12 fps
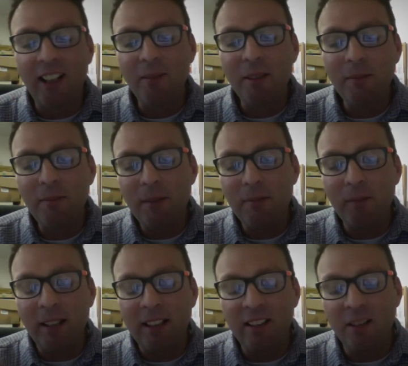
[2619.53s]
I mean, people have
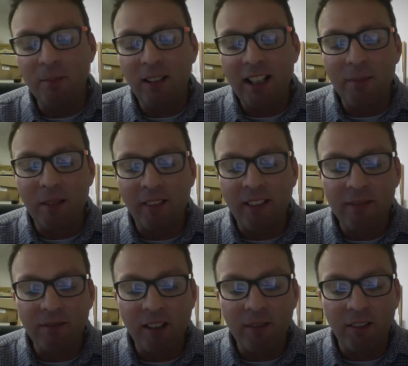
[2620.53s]
been complaining about this
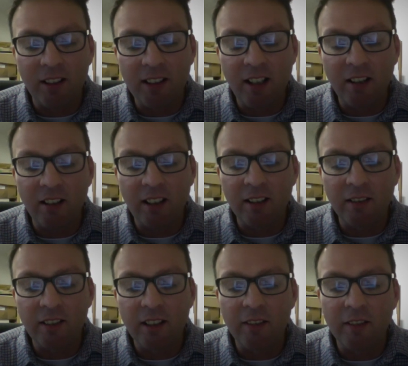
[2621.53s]
forever. You know, like
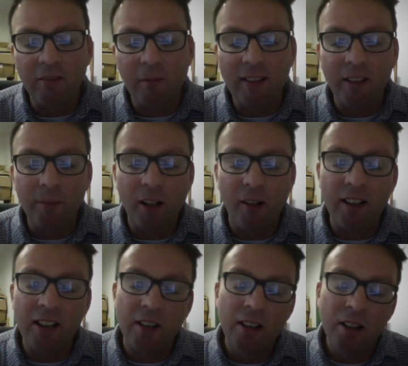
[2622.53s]
the, the Romantic
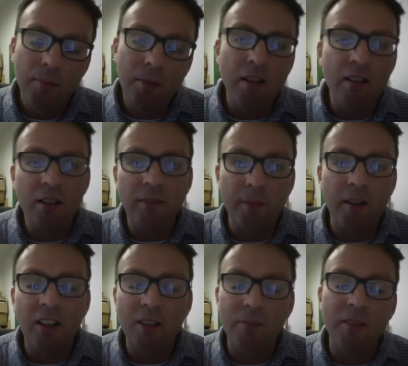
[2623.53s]
poets, punk, the
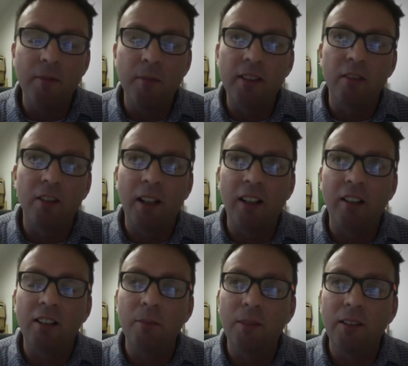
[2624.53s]
punk movement was all about
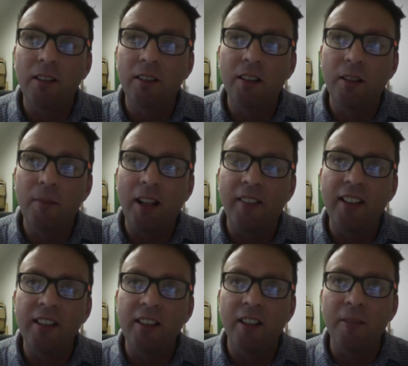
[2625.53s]
about
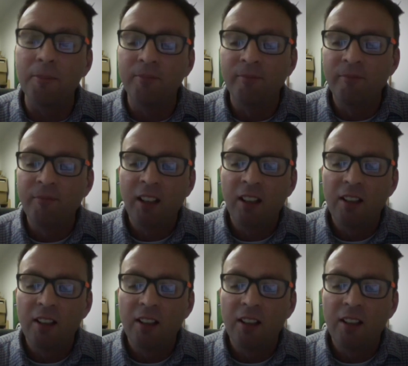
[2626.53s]
this. You know, yeah.